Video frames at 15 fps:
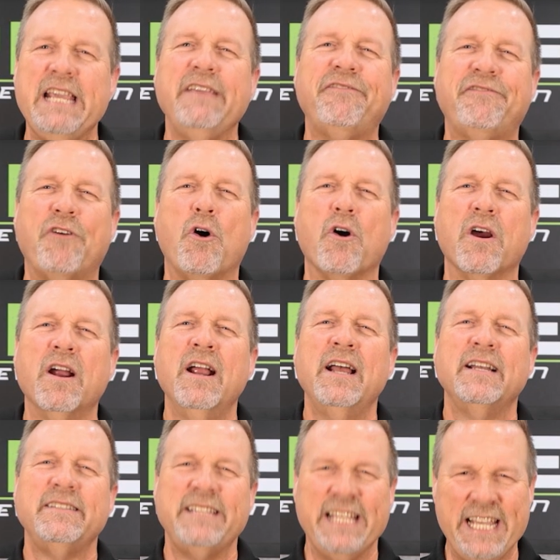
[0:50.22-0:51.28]
E4
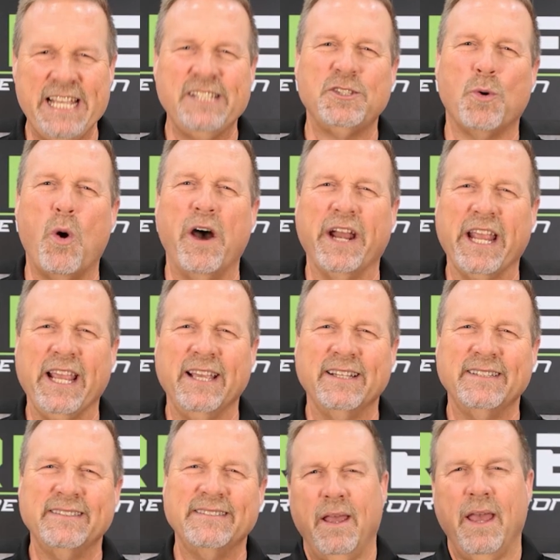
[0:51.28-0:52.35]
to E20.
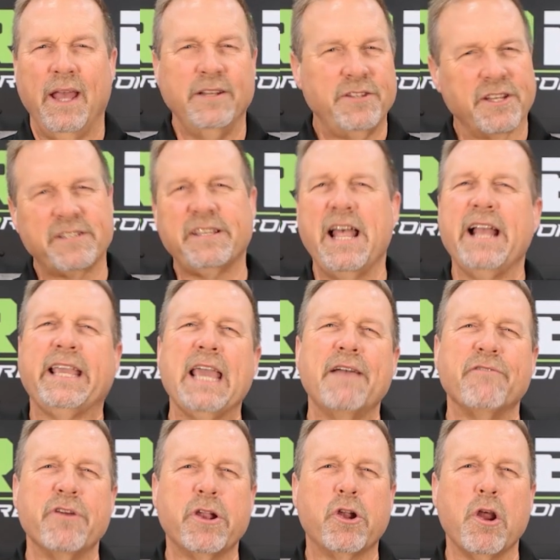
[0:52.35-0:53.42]
And just like
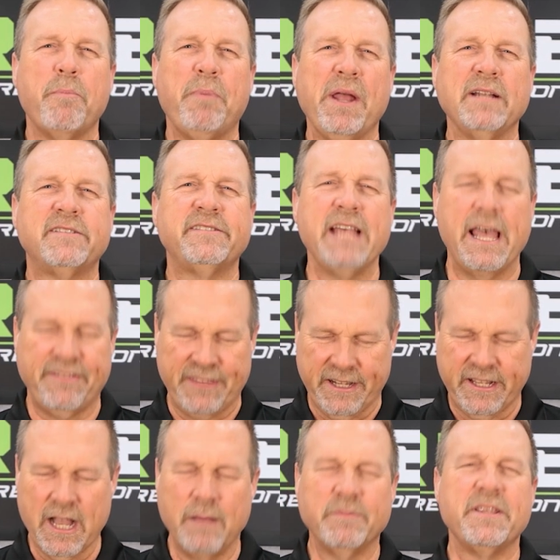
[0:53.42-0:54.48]
every GripEdge set
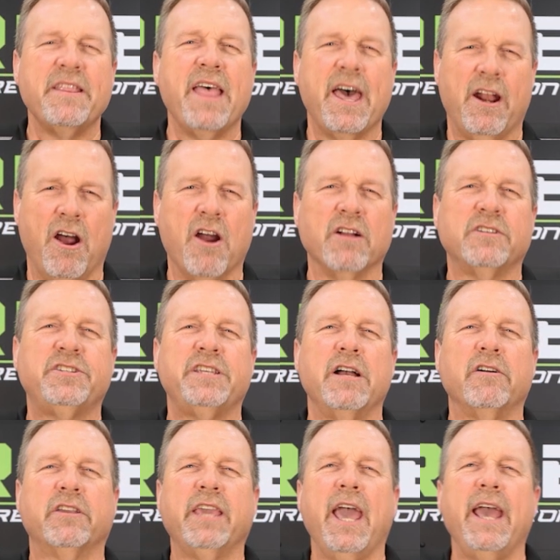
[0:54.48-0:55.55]
that comes in that hard
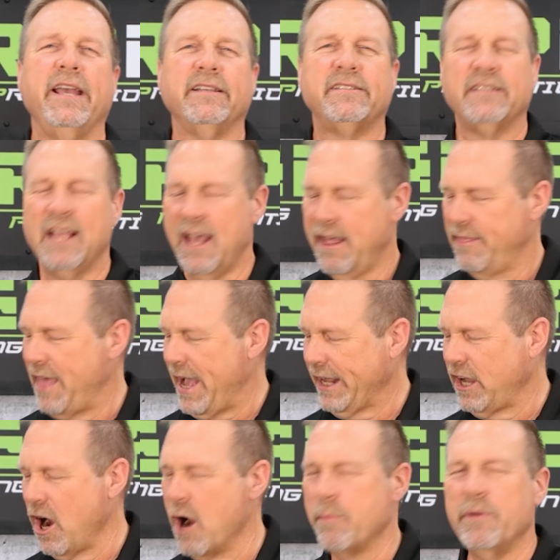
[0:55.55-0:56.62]
shell case,
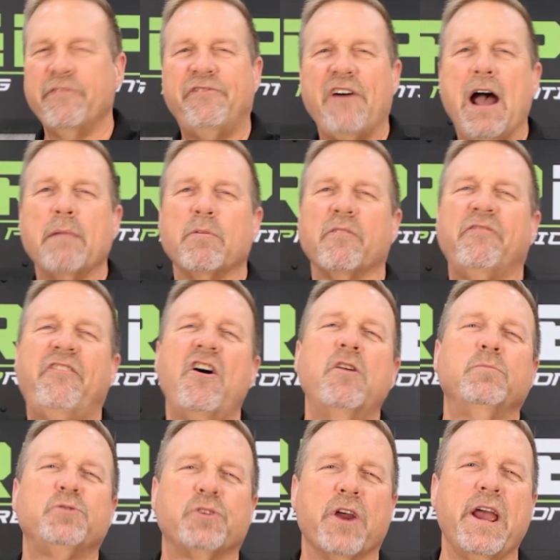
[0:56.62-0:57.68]
that carbon fiber
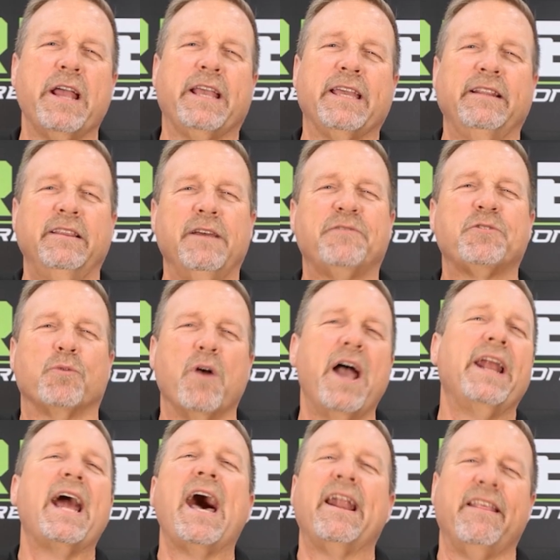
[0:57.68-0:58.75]
foam tray can lift
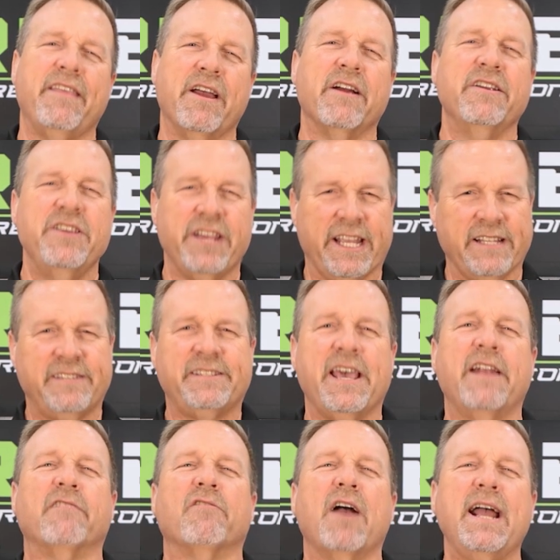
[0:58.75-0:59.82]
right out of there and you can
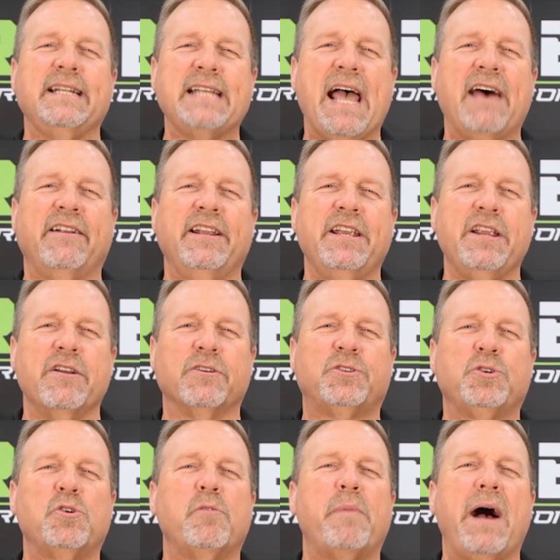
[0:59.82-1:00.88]
set it right down into your
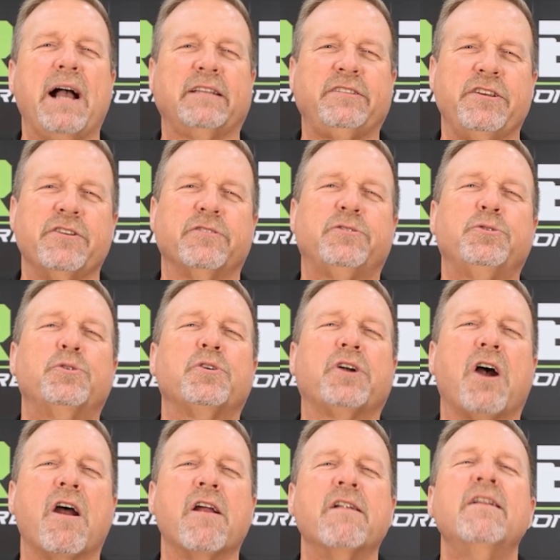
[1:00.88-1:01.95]
toolbox or your tool
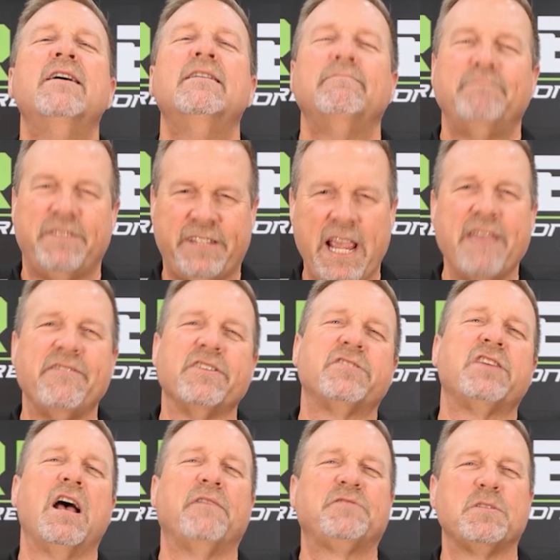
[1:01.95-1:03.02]
cart, save
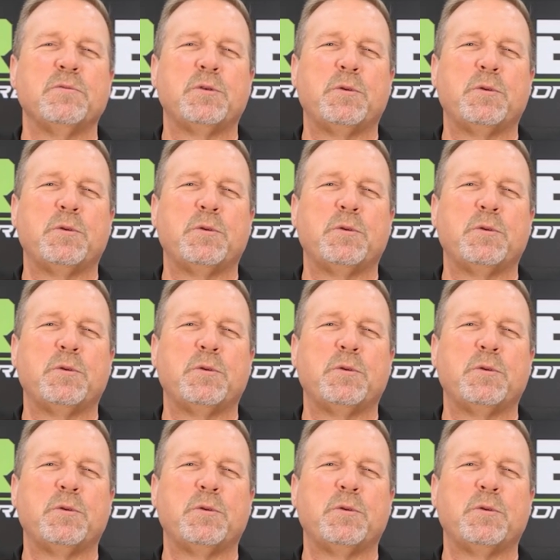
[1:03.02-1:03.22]
yourself some